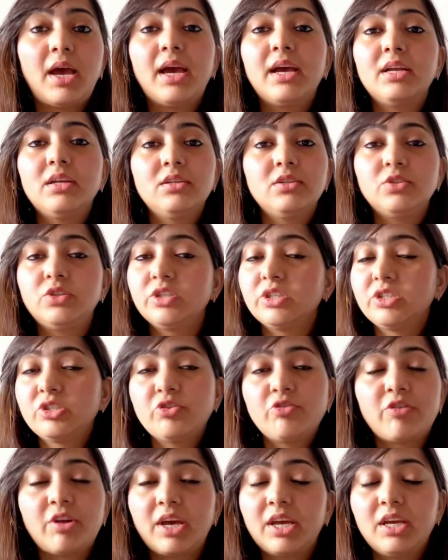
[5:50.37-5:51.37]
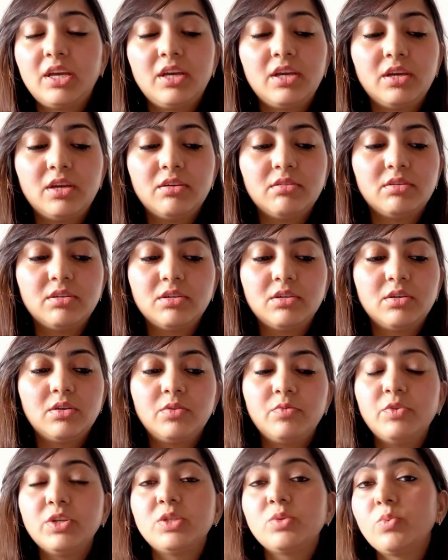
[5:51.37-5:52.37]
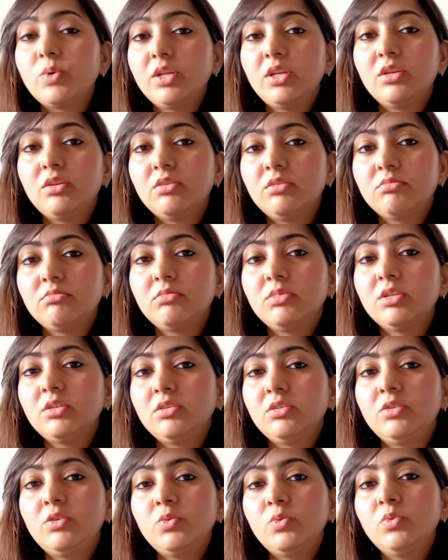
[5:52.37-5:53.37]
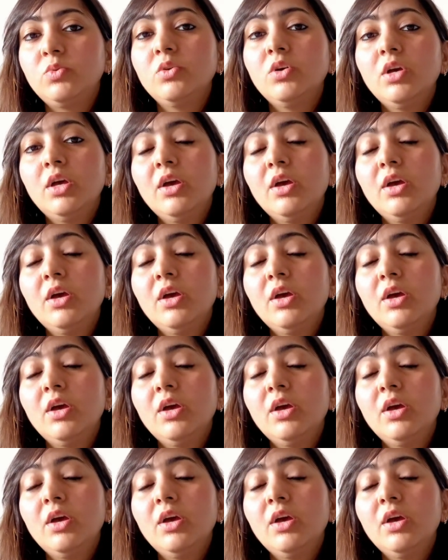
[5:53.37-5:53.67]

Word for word: and just try uh, which one uh, you